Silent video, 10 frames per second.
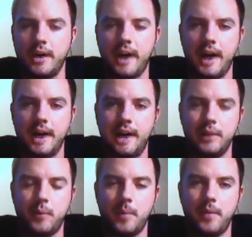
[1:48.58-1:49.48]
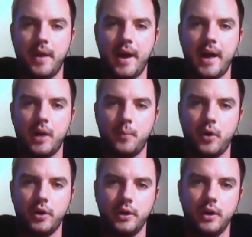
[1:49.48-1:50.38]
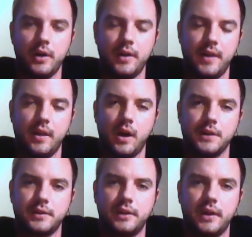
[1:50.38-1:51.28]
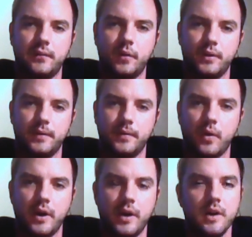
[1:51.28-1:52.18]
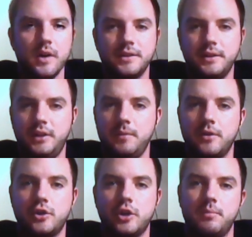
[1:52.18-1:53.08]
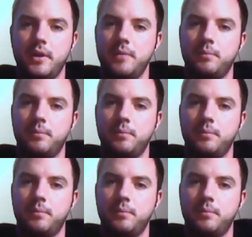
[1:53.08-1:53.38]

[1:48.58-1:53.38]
kind of slip up they had up all year, and then they lost the tough one to Florida. It's a team that should have been